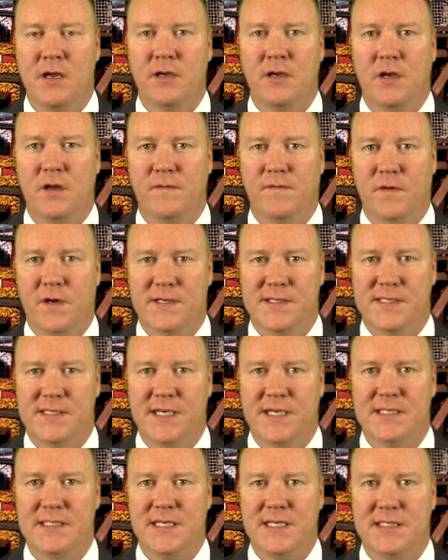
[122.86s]
good for
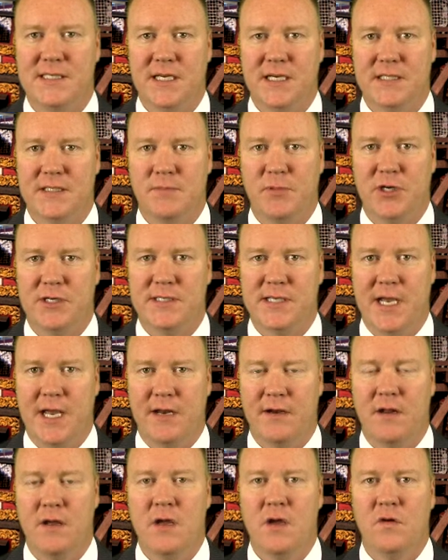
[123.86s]

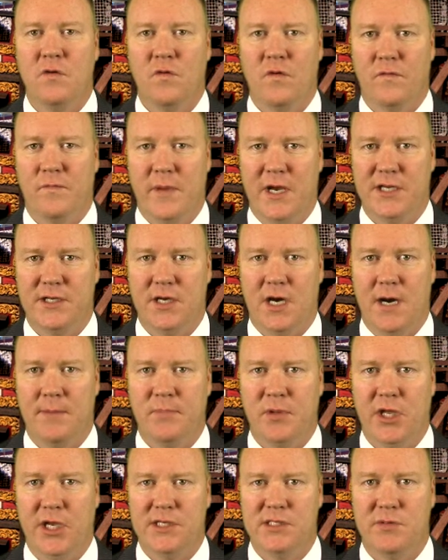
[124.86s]
66% with my
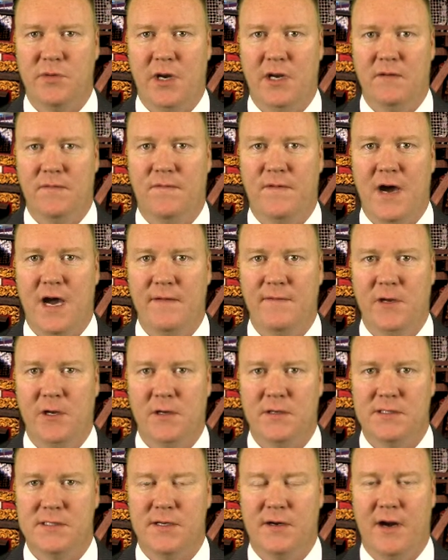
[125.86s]
top plays rated 5
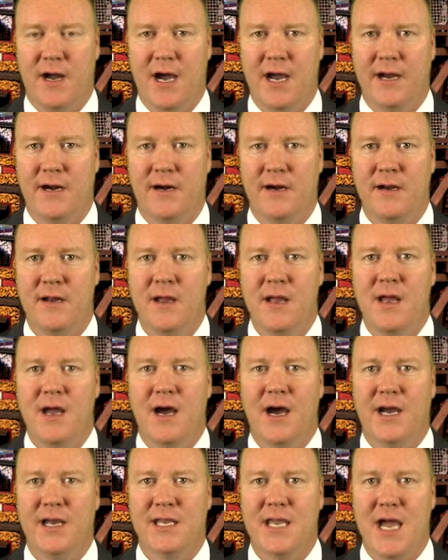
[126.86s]
units or higher.
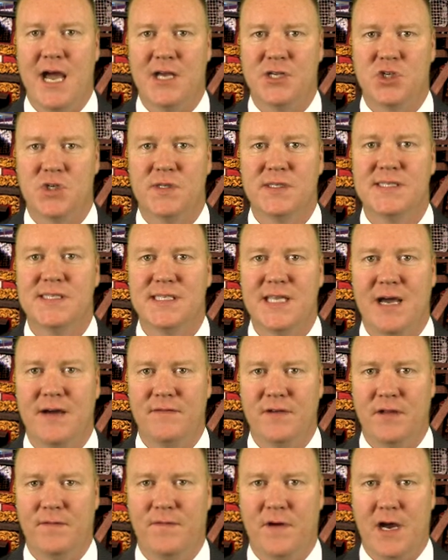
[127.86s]
I cashed
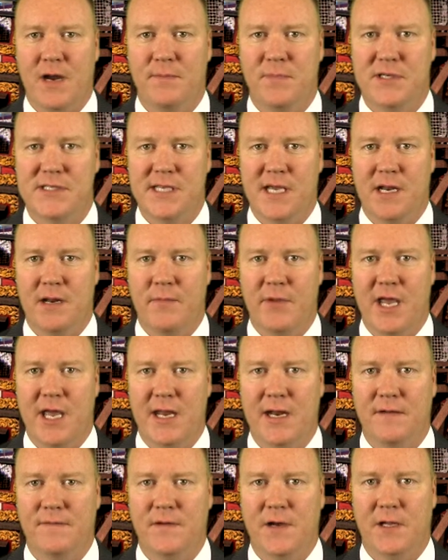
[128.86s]
75% of my
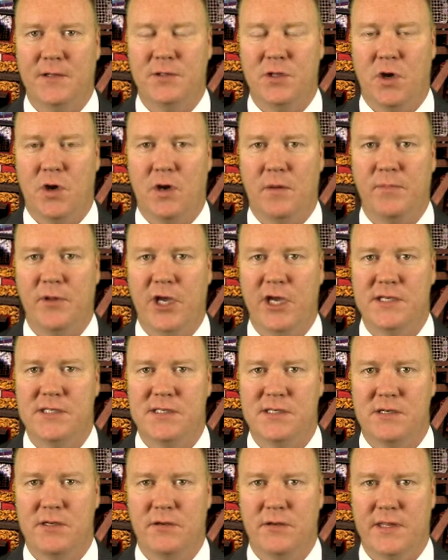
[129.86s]
NFL total plays
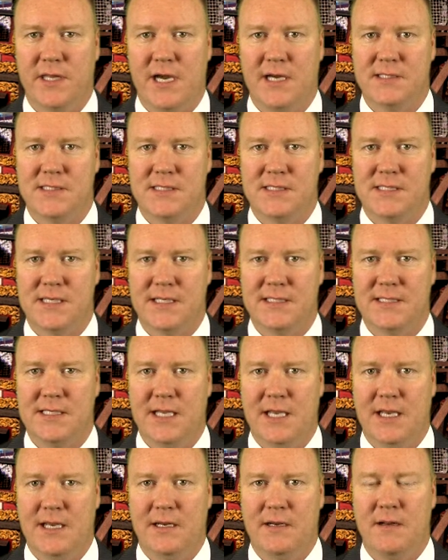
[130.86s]
in
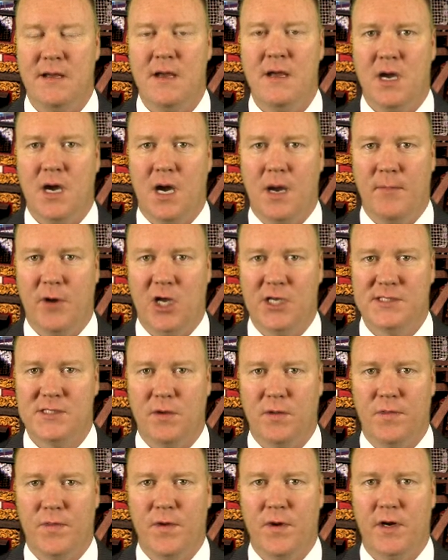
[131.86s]
2016. I'm
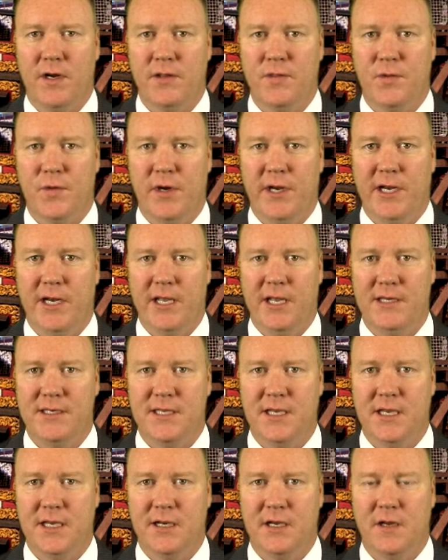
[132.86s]
also
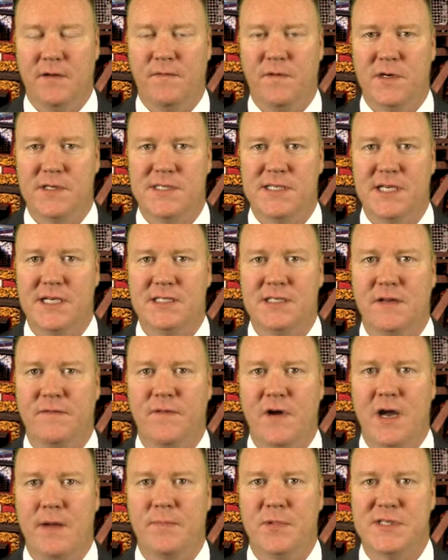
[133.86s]
33-18, good for
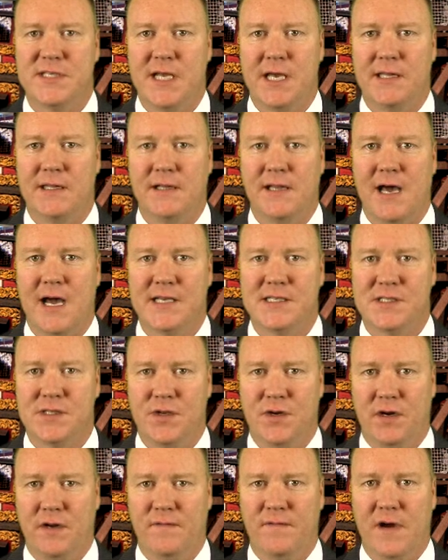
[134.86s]
65% the last
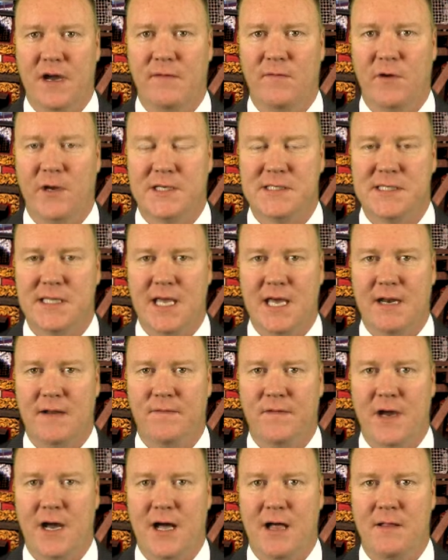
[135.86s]
35 weeks in the
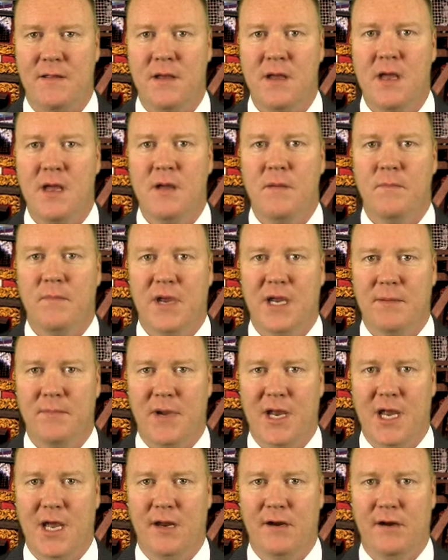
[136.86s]
NFL, making
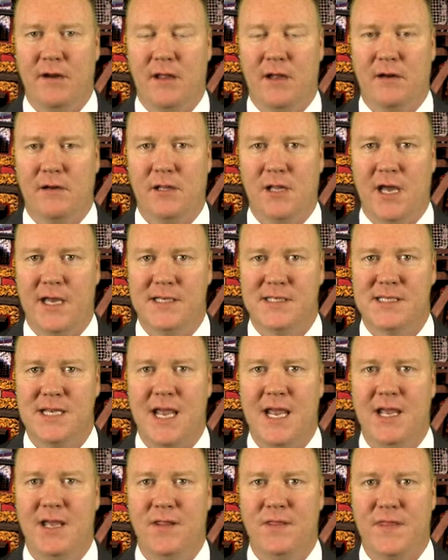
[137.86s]
my $100 clients
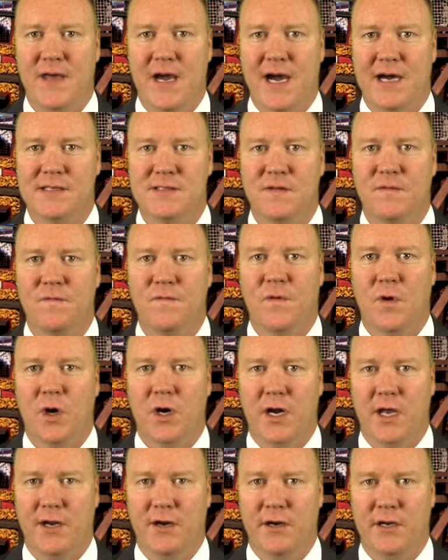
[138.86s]

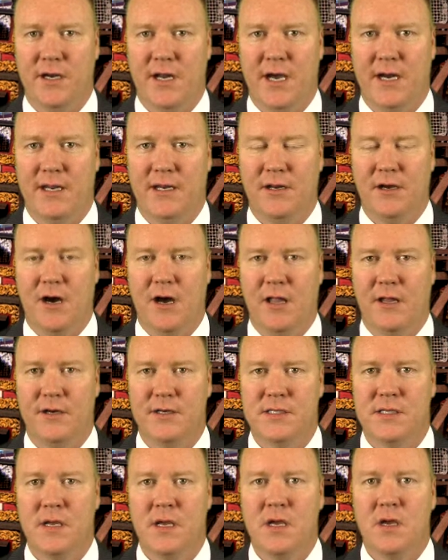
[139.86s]

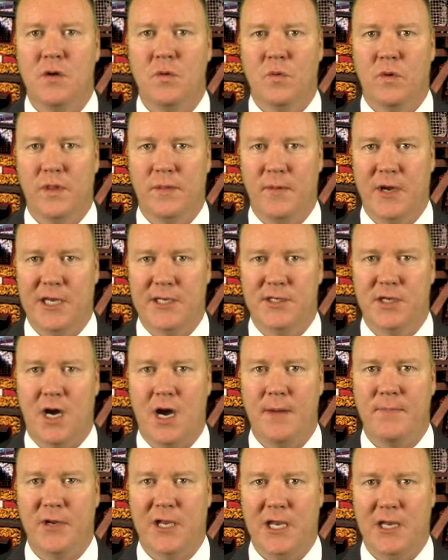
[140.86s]
$8,490. With my
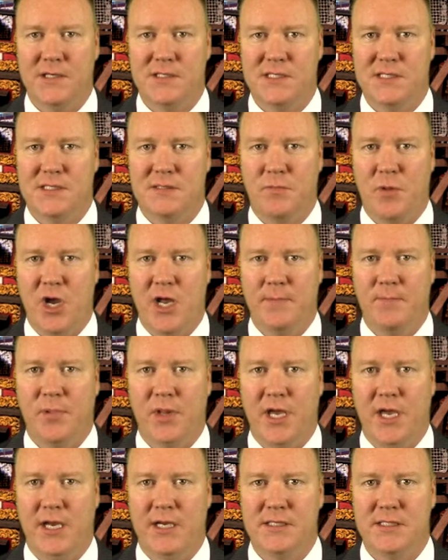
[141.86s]
top against the spread
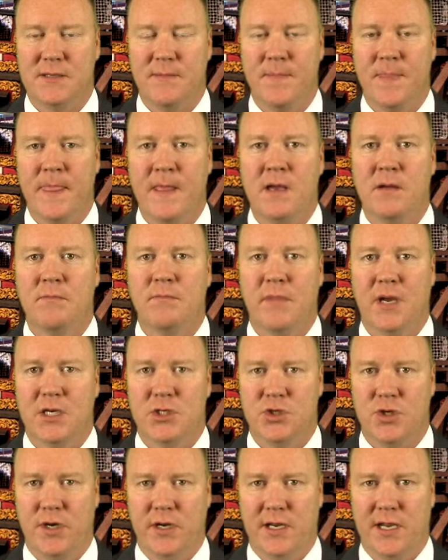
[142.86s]
plays, make
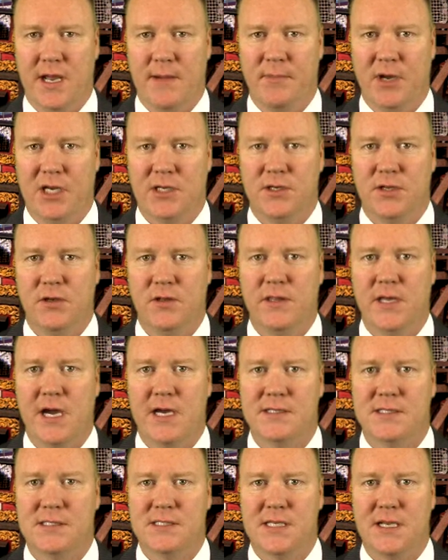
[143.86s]
sure you get my
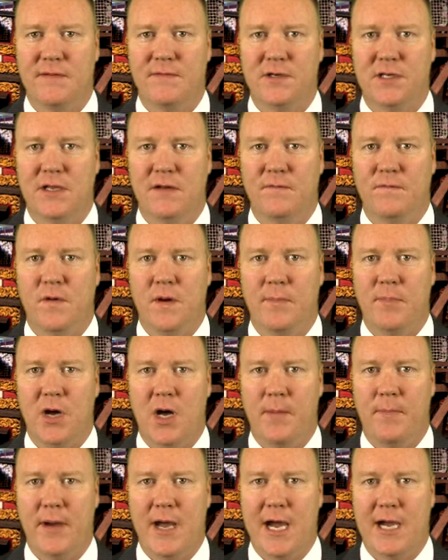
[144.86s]
2017
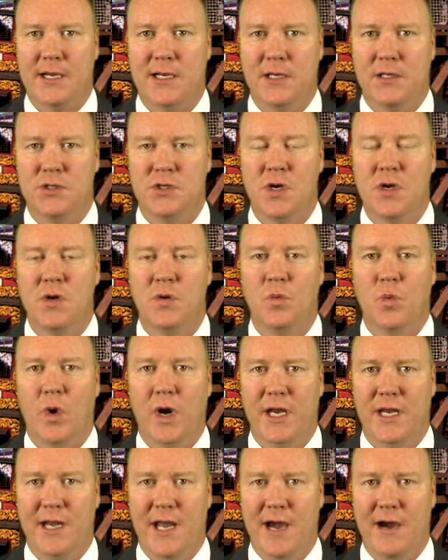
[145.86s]
football package
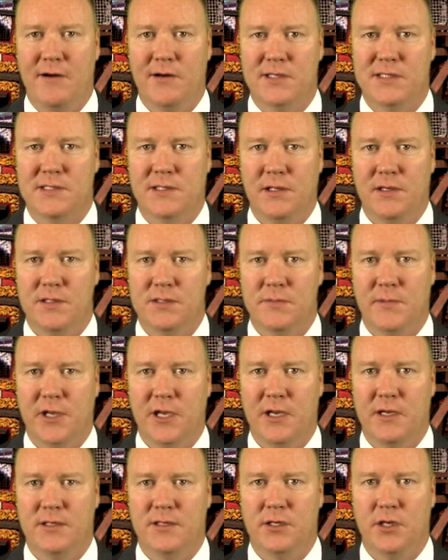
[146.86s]
right now
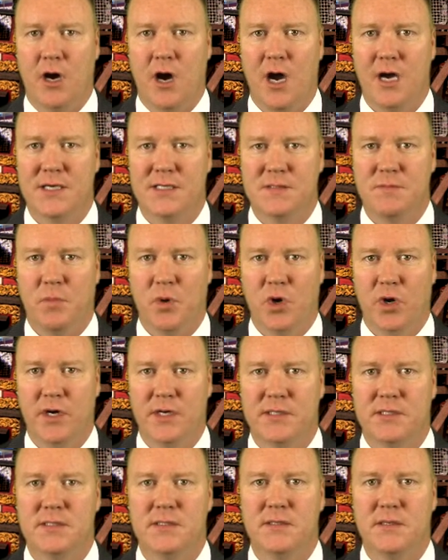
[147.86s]
exclusively at
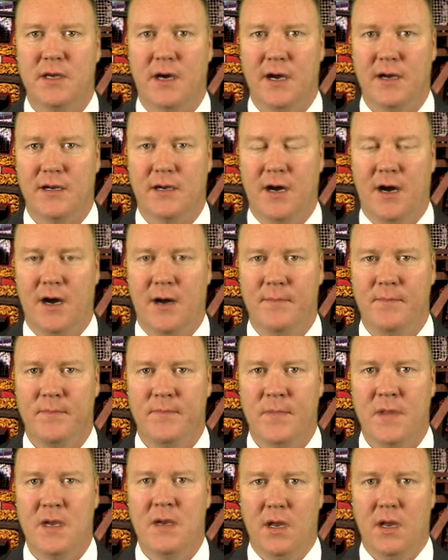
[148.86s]
DocSports.com.
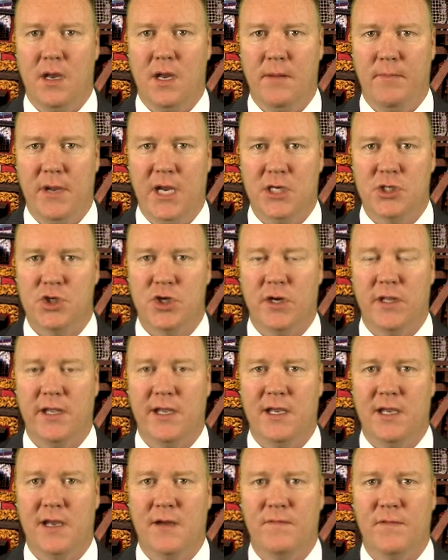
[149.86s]
And make sure
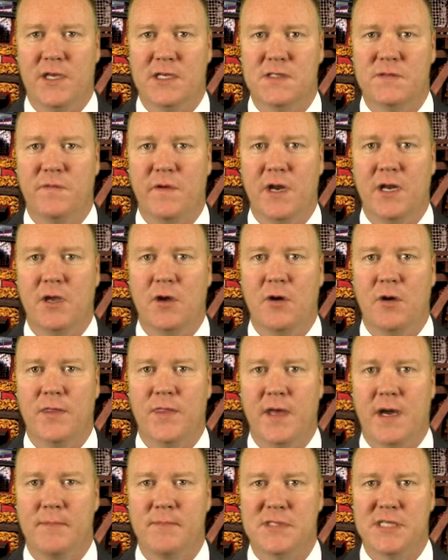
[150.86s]
that you give this video a
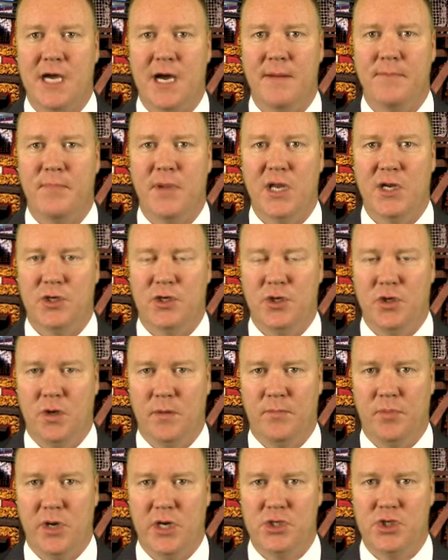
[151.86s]
thumbs up. I
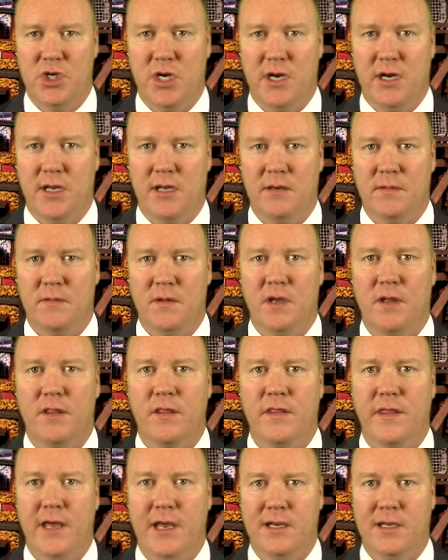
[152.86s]
do appreciate it.
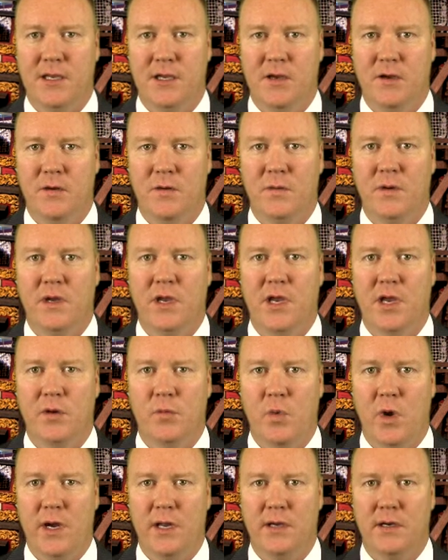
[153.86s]
Thank you.
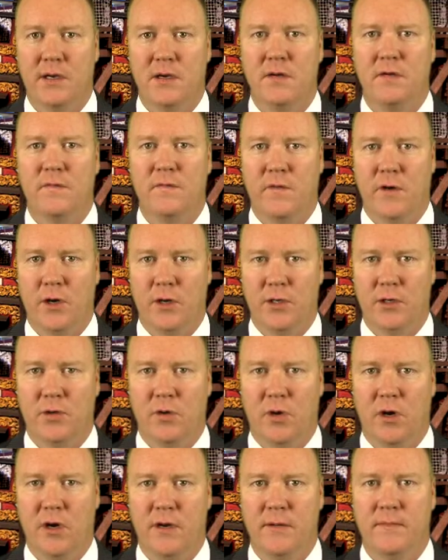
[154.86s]
In winning, Vernon
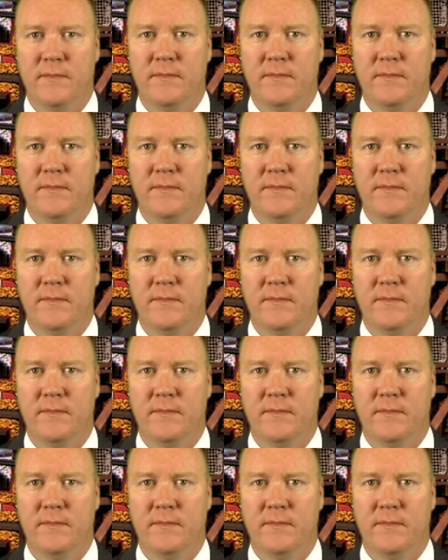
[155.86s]
Croy.